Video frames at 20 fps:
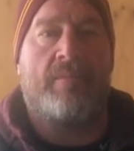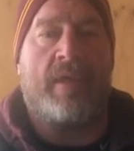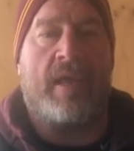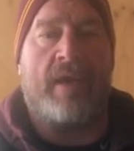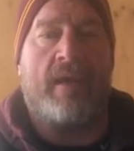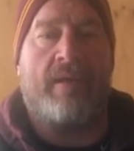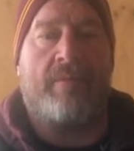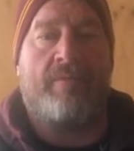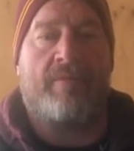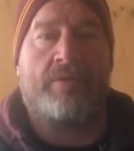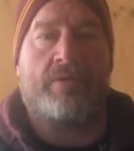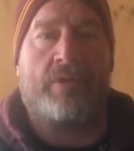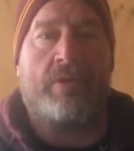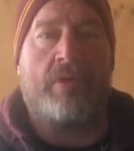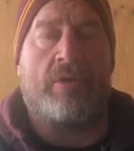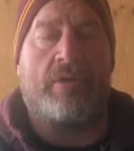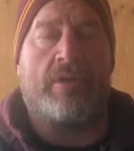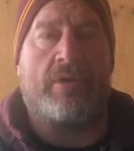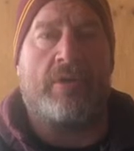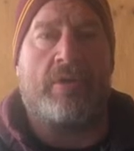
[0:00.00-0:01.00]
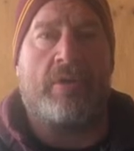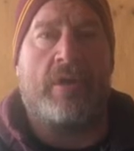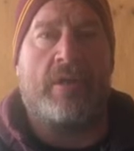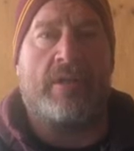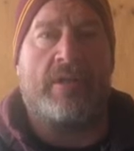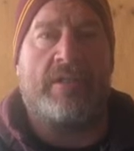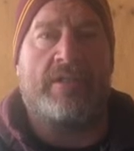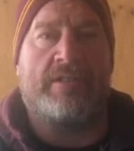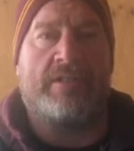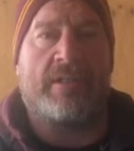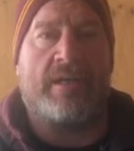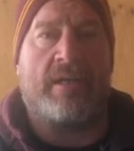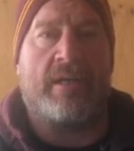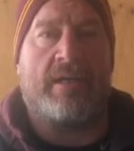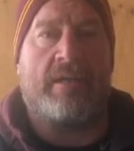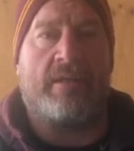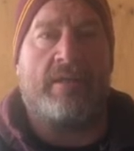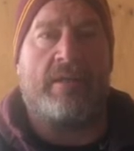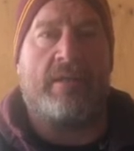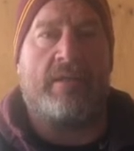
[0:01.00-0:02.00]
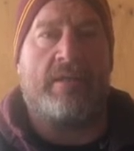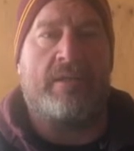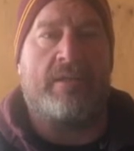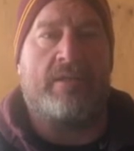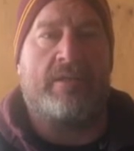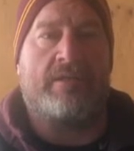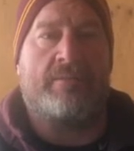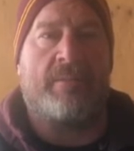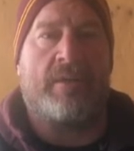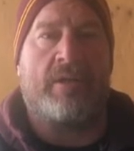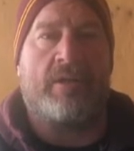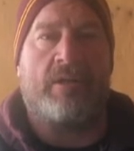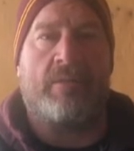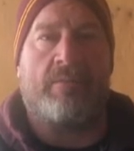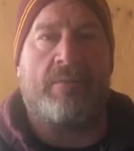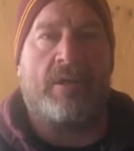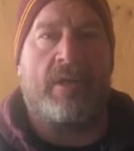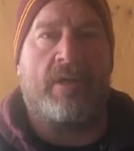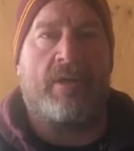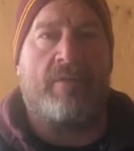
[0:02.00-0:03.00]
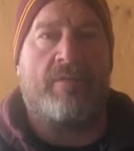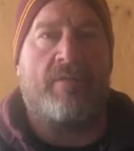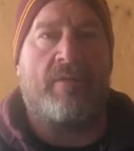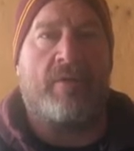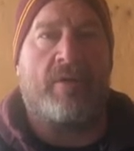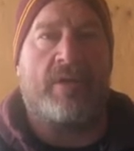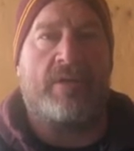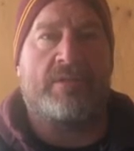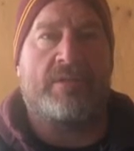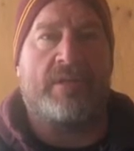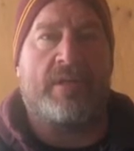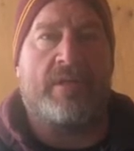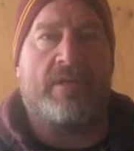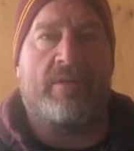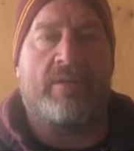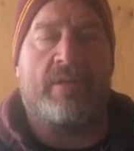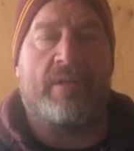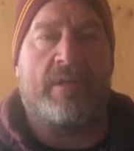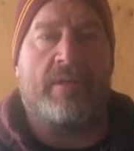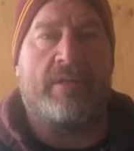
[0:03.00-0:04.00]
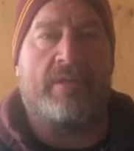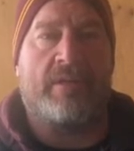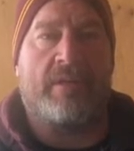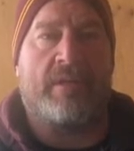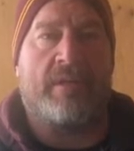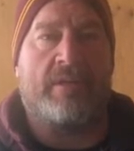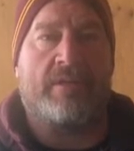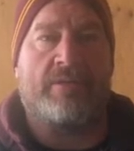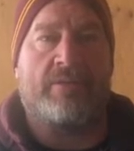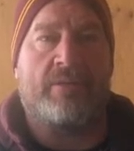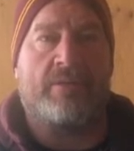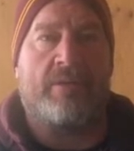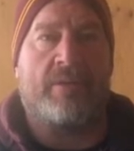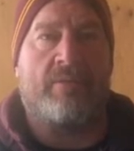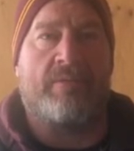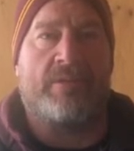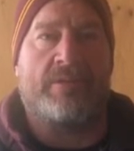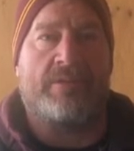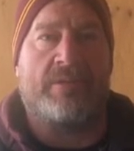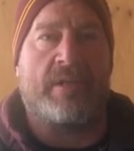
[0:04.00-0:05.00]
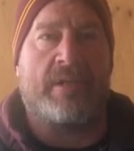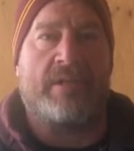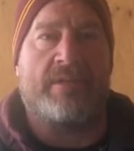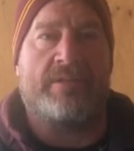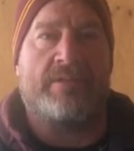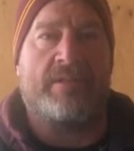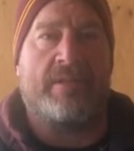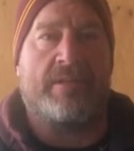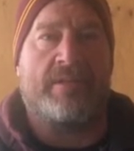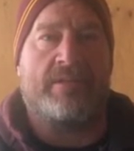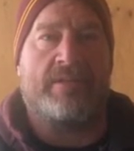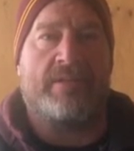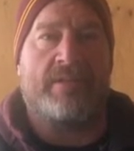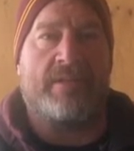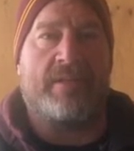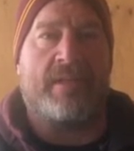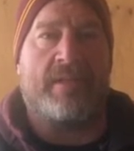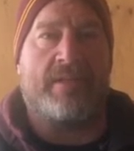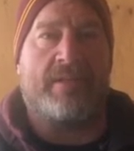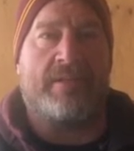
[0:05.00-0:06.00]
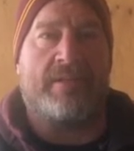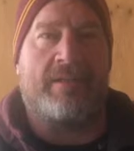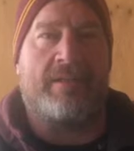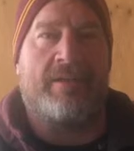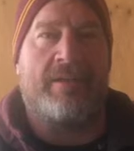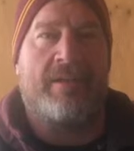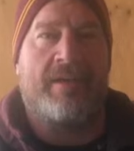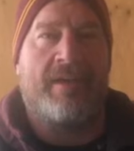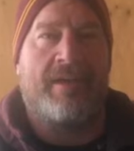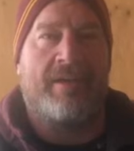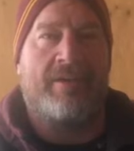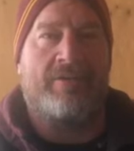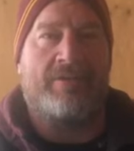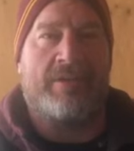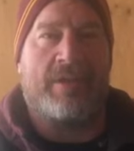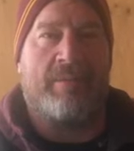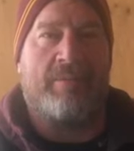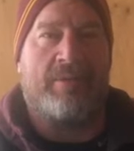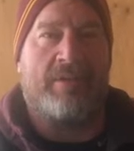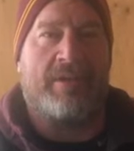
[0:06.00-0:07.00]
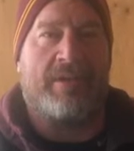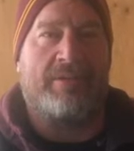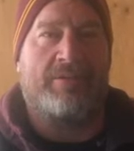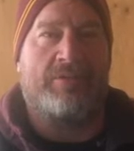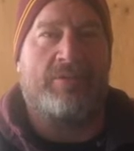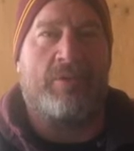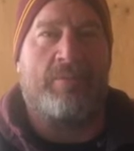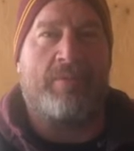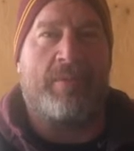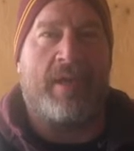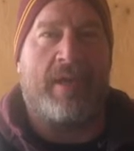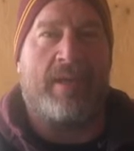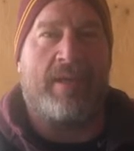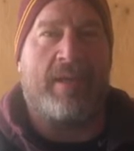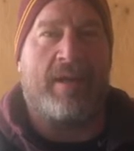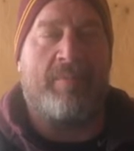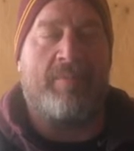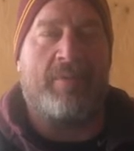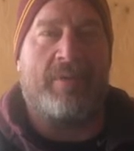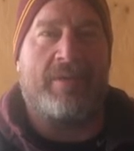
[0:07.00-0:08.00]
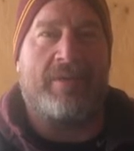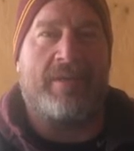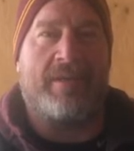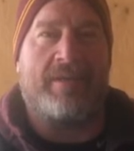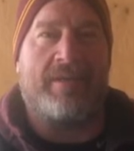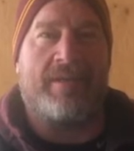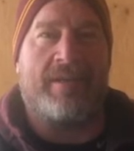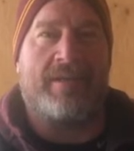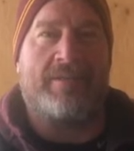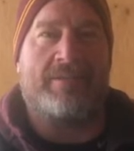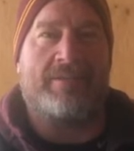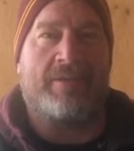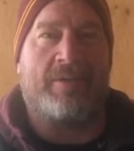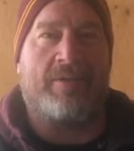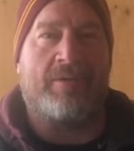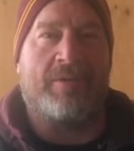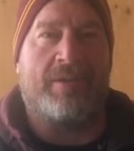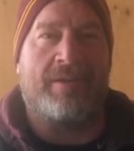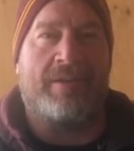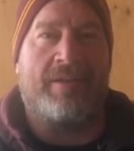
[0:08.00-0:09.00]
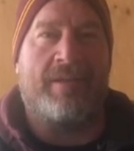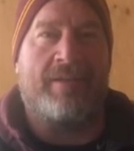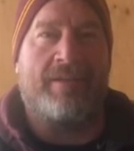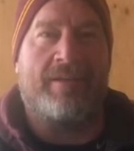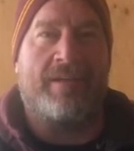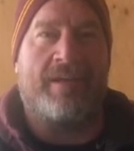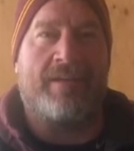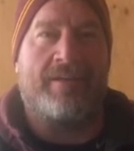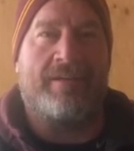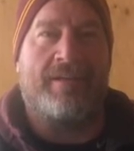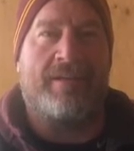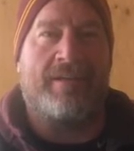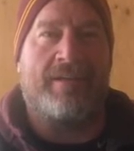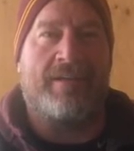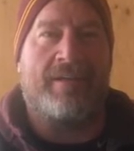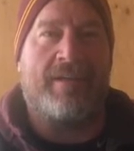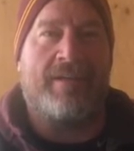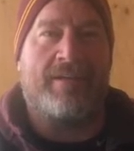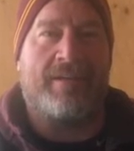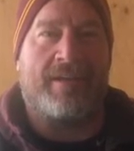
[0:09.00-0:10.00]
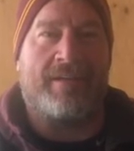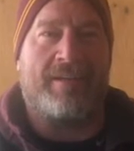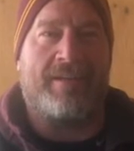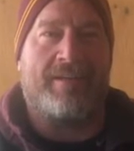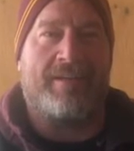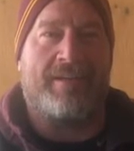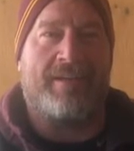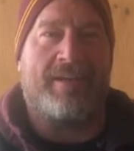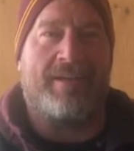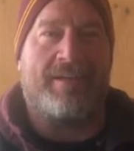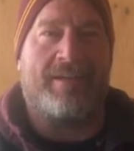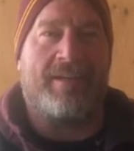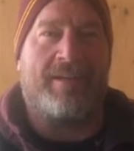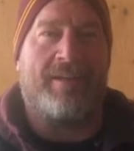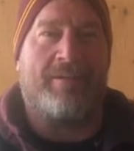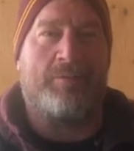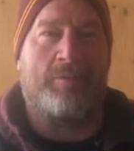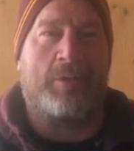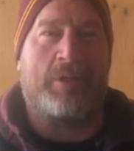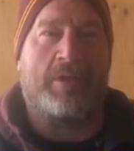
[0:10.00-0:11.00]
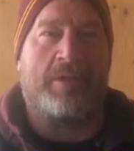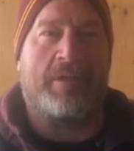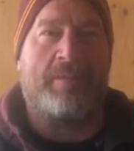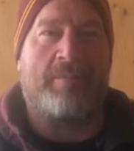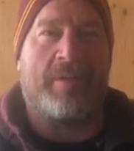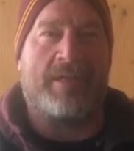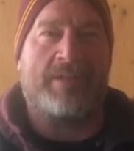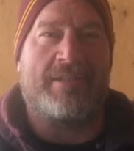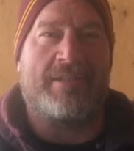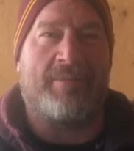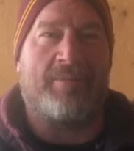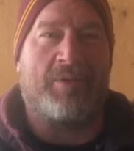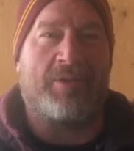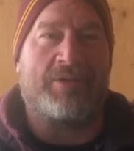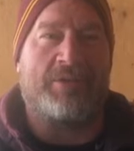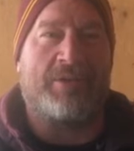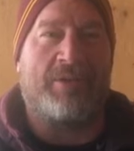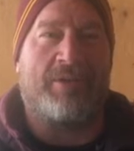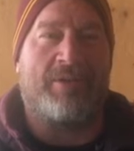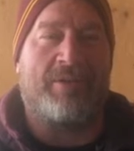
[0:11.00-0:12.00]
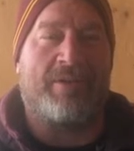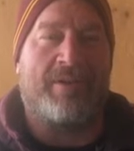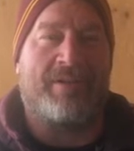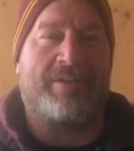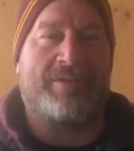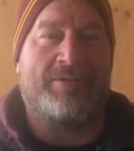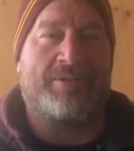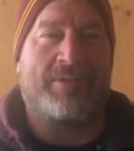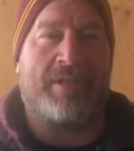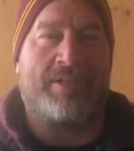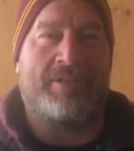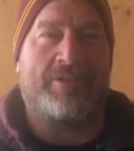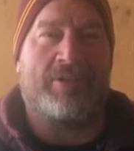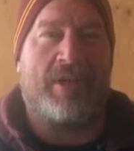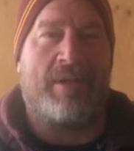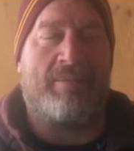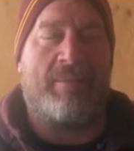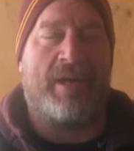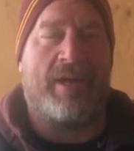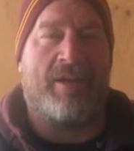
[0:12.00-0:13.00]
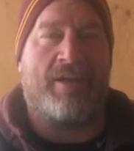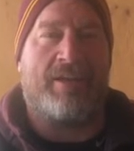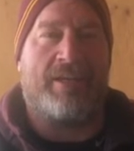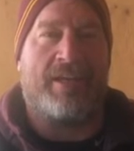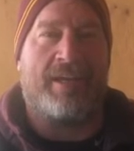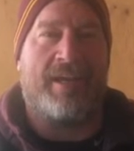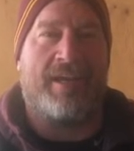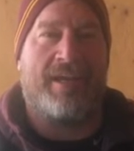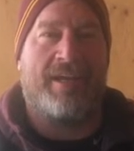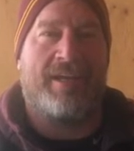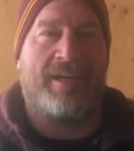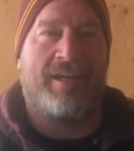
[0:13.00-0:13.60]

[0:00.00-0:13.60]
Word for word: Yeah, for sure. You know, Ollie's uh, he, has been a good player for us here, and it uh, certainly was nice to see that uh, he was able to scoop that up and get in the end zone and not uh, not get uh, reeled in someone. So uh, it was a nice job by Ollie.